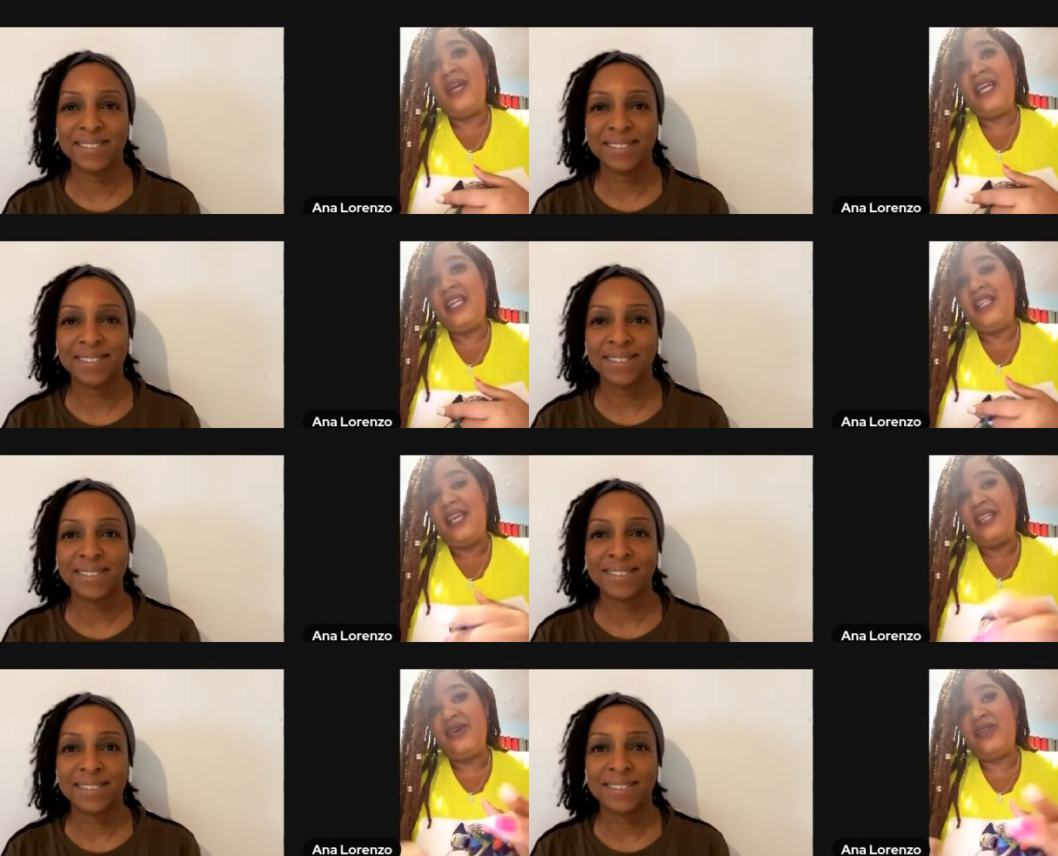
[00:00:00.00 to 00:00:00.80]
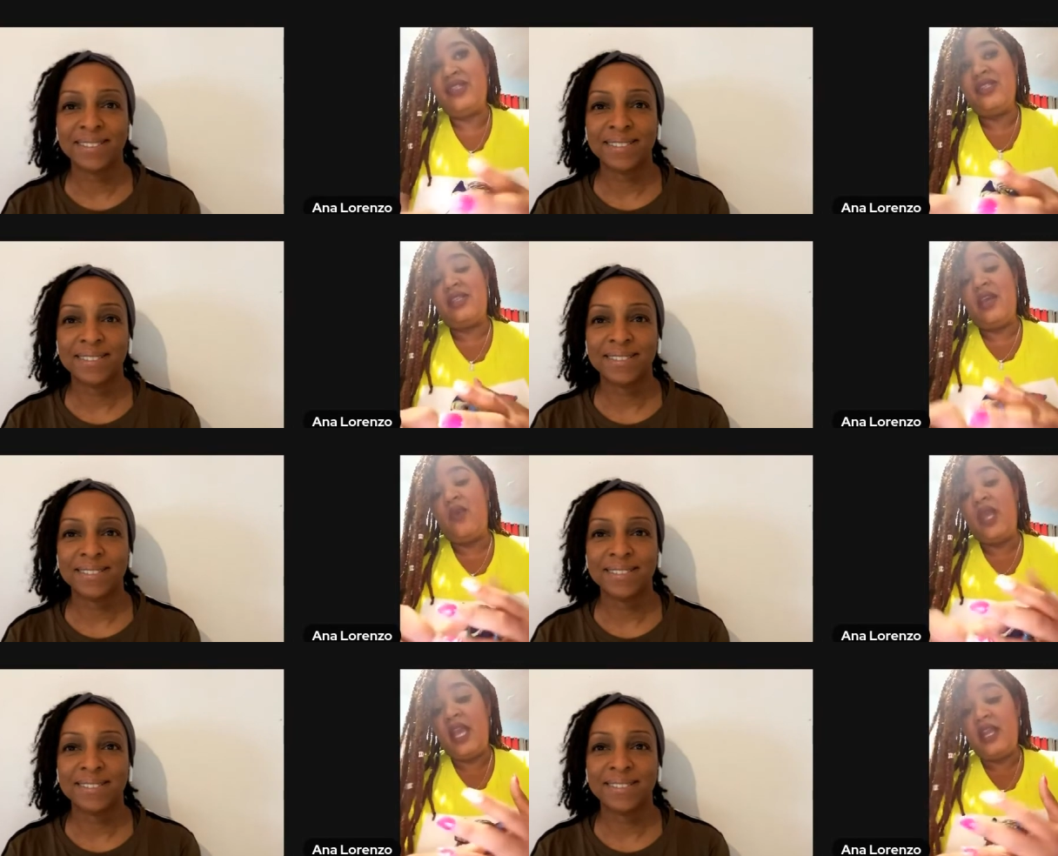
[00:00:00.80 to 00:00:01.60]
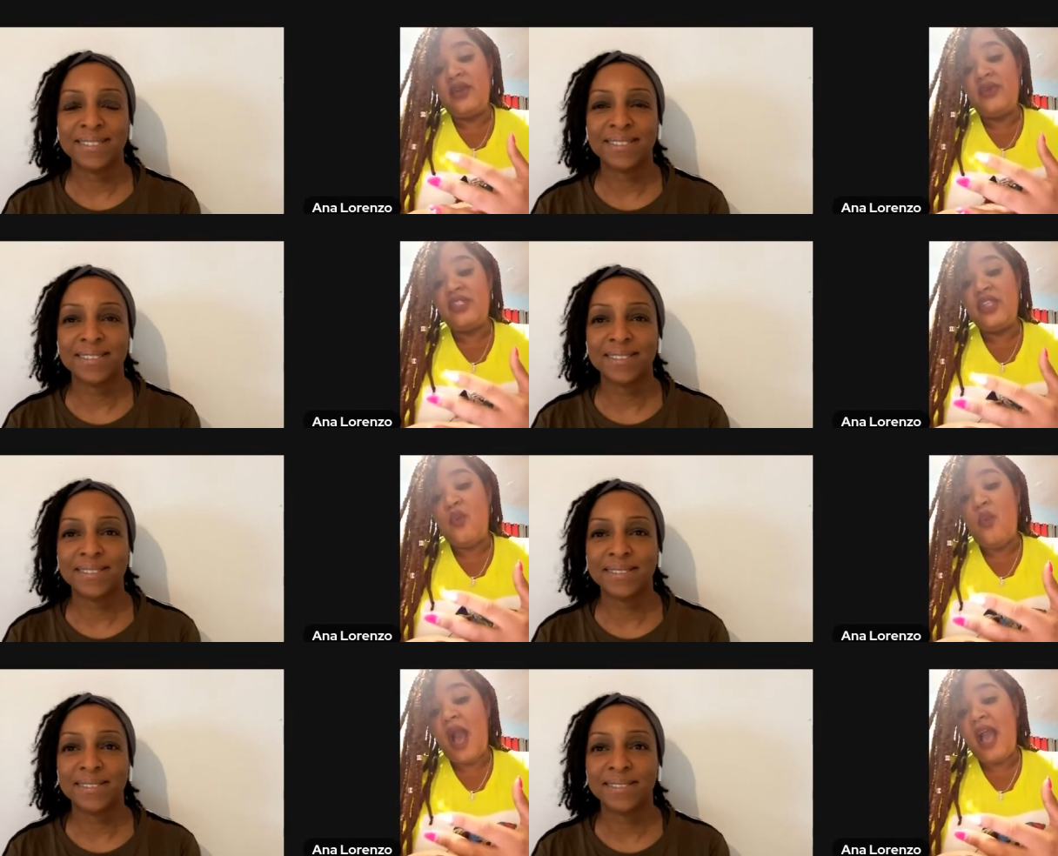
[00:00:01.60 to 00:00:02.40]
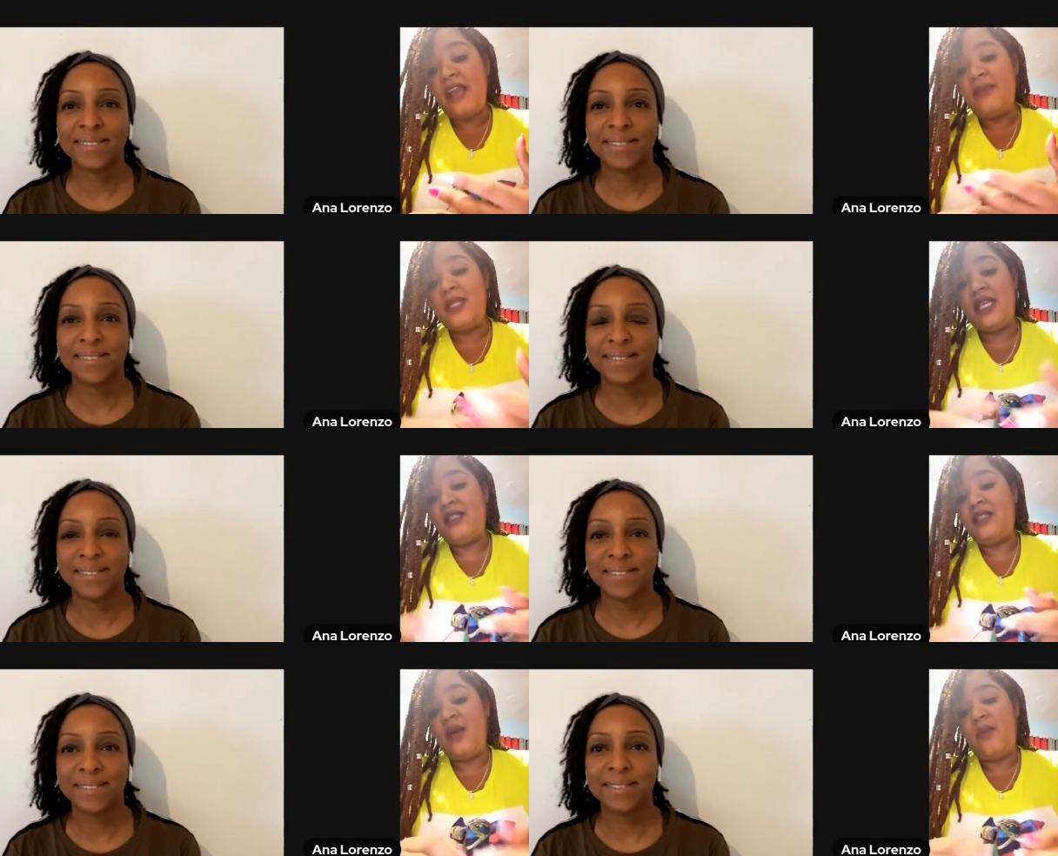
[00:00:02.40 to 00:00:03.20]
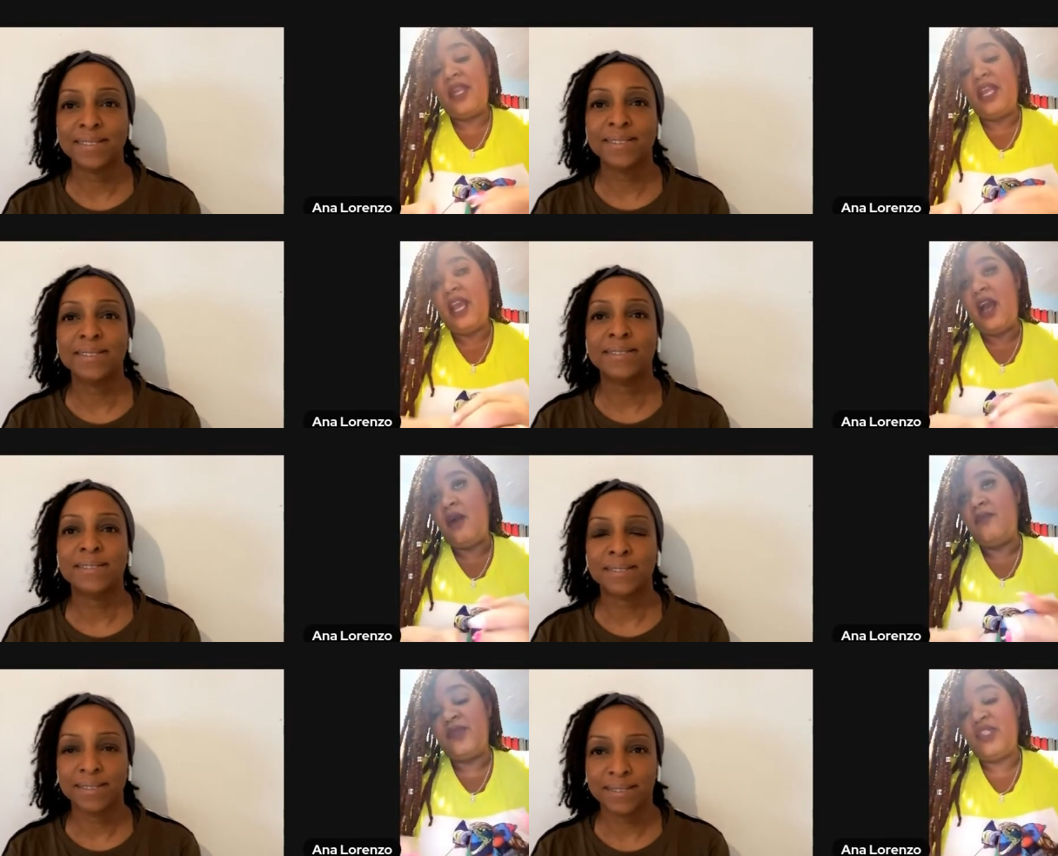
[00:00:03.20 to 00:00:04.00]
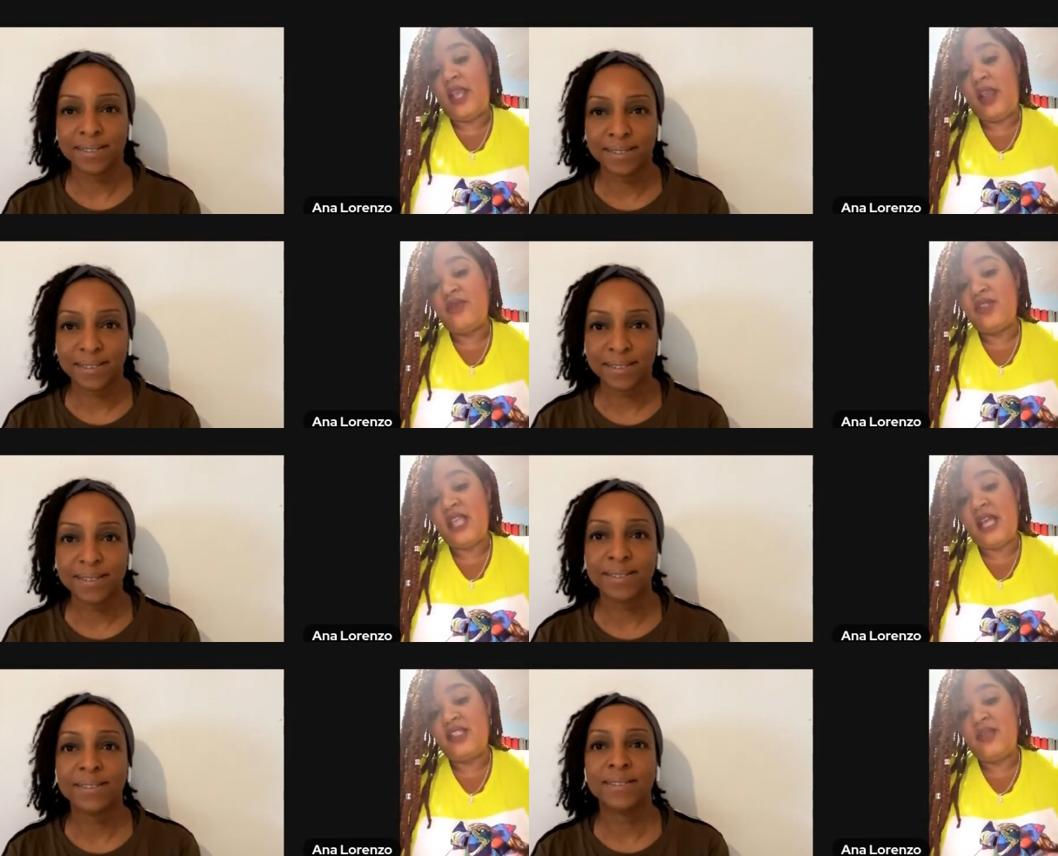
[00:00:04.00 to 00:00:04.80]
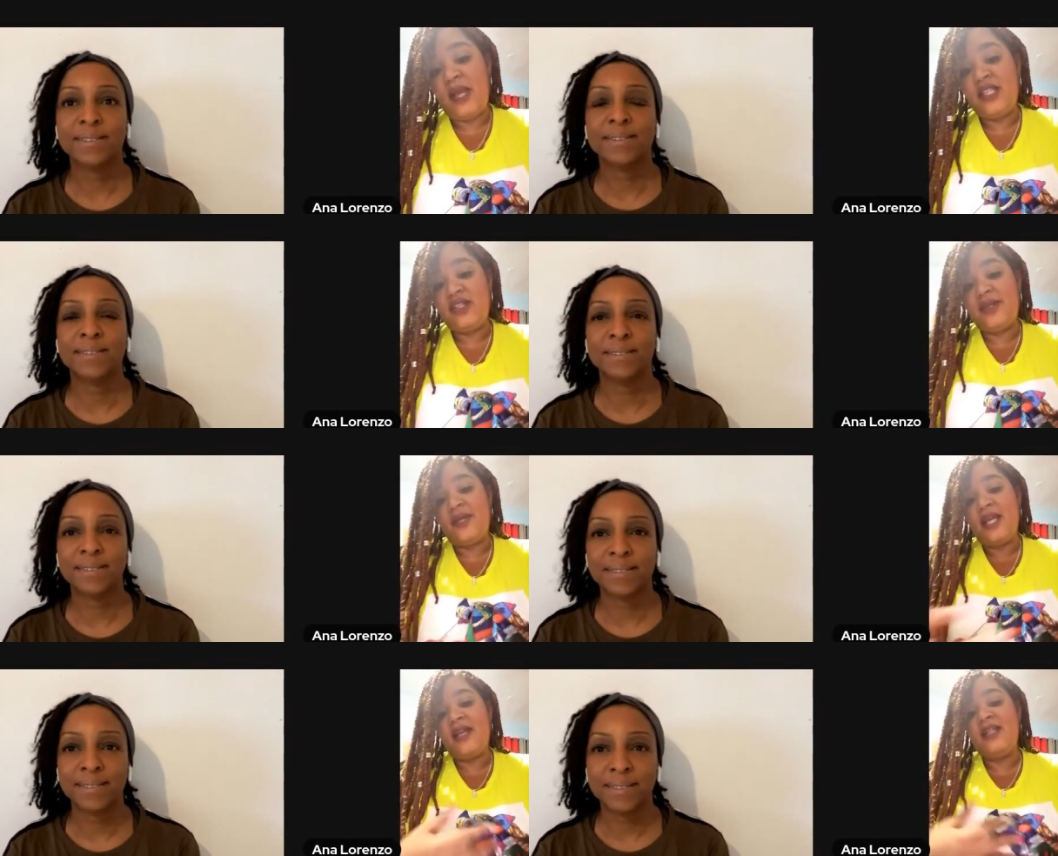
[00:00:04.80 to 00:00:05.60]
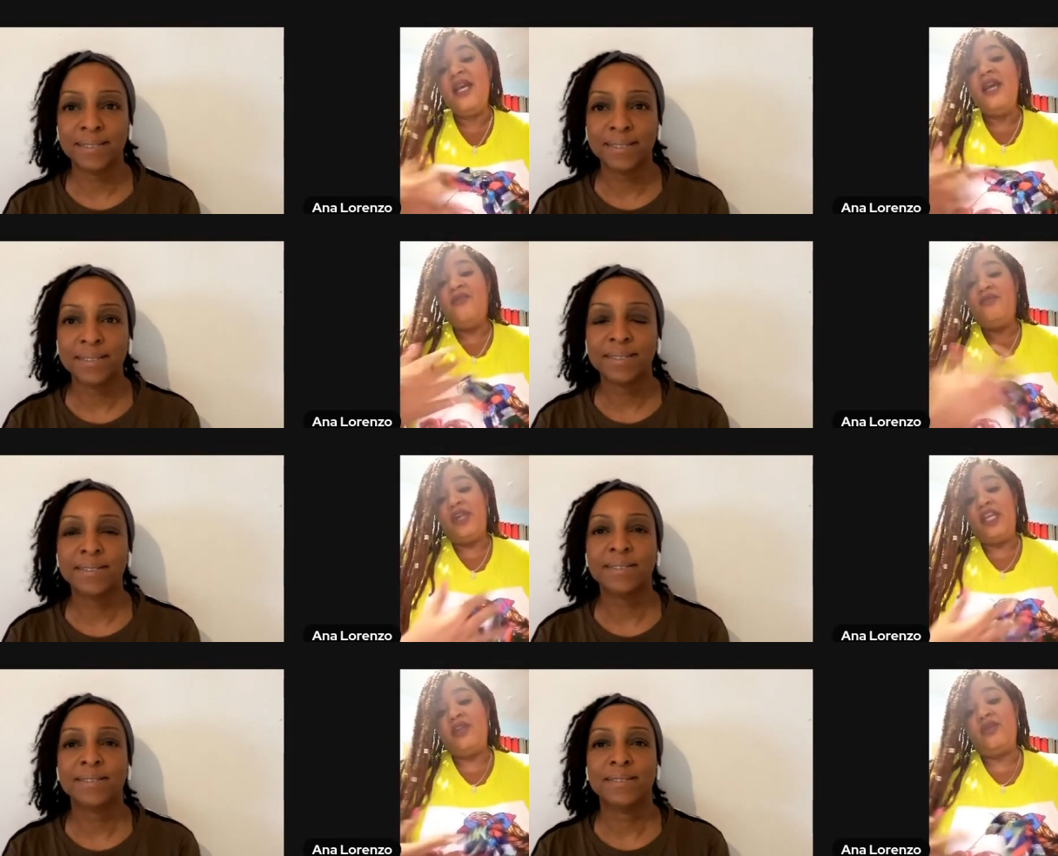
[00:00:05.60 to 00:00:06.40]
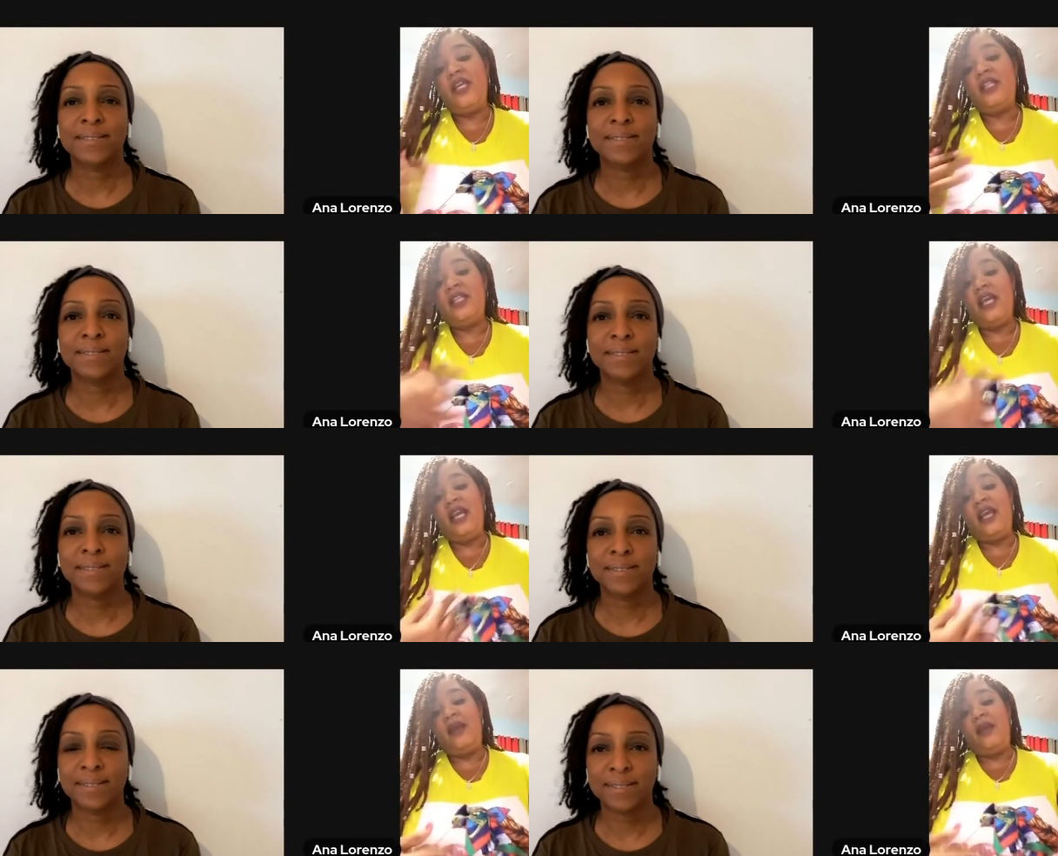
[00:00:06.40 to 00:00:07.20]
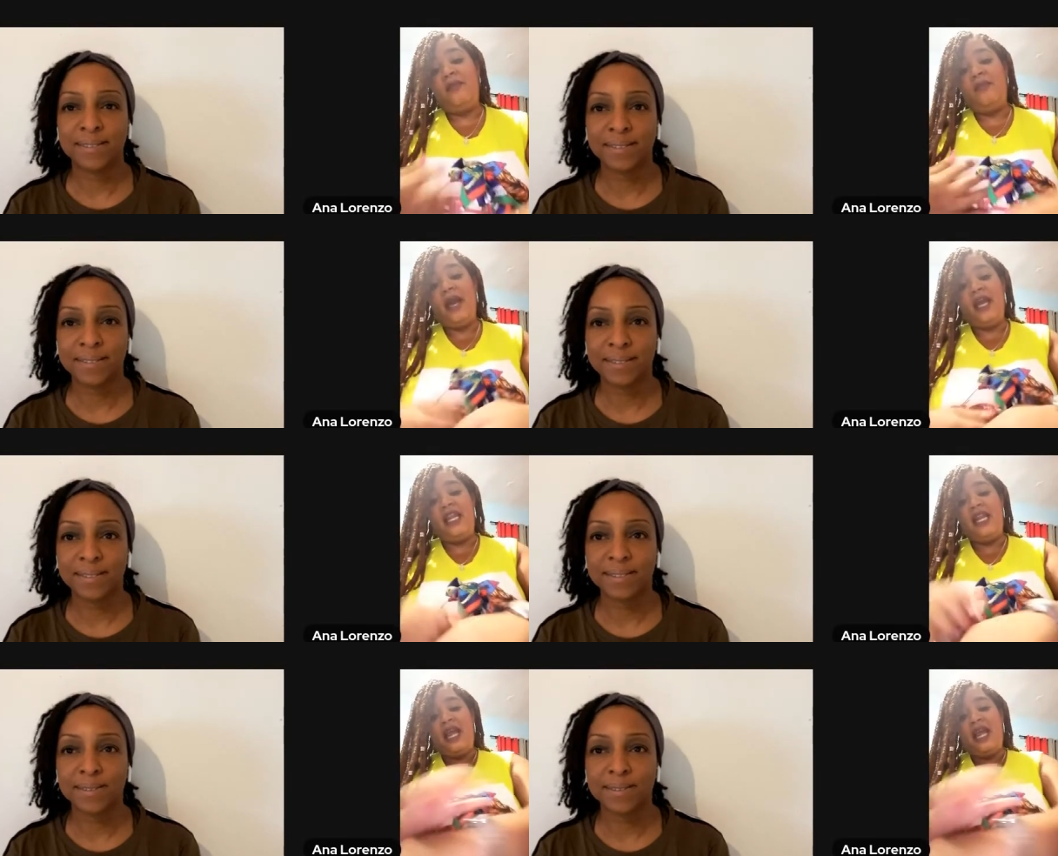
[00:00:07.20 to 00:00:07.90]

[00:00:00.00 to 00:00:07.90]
Speaker 1: But the doctor said we can use the wipes and so many um, gels, antibacterial for clean the body,